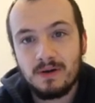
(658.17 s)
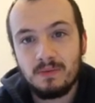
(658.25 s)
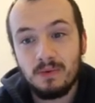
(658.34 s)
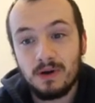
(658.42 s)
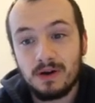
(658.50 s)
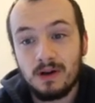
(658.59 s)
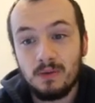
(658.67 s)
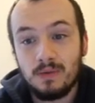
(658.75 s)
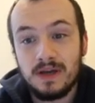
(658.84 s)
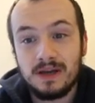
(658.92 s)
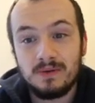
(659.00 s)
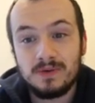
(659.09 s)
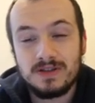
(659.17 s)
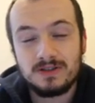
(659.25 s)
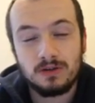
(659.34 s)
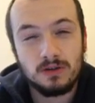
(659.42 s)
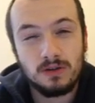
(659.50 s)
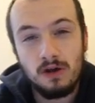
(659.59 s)
work a week, which is
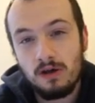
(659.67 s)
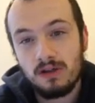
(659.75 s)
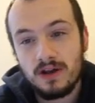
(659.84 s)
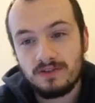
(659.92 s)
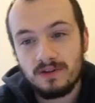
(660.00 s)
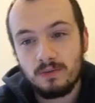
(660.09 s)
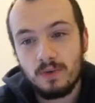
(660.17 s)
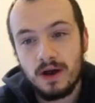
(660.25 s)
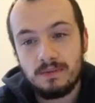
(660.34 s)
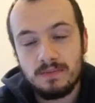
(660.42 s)
a lot less than what